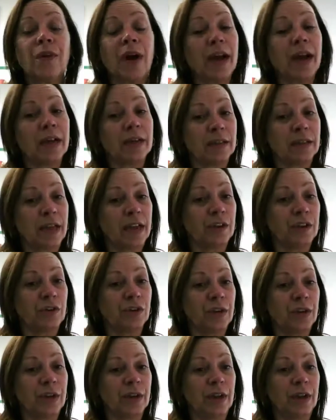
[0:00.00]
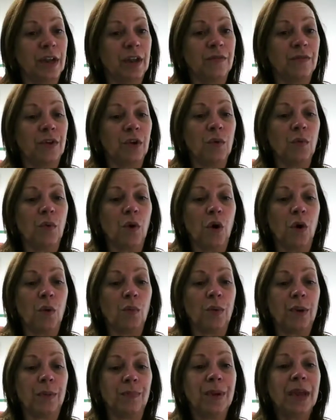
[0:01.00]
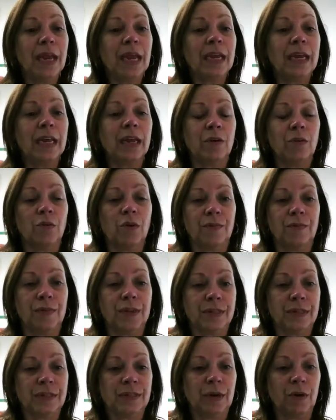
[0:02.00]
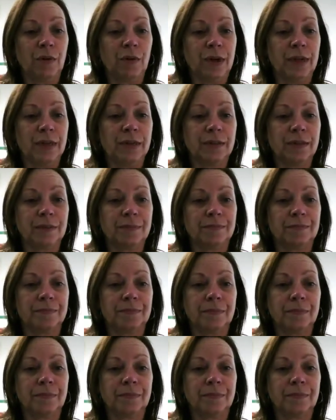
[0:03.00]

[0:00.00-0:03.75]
violation if you repeat it or if it's serious.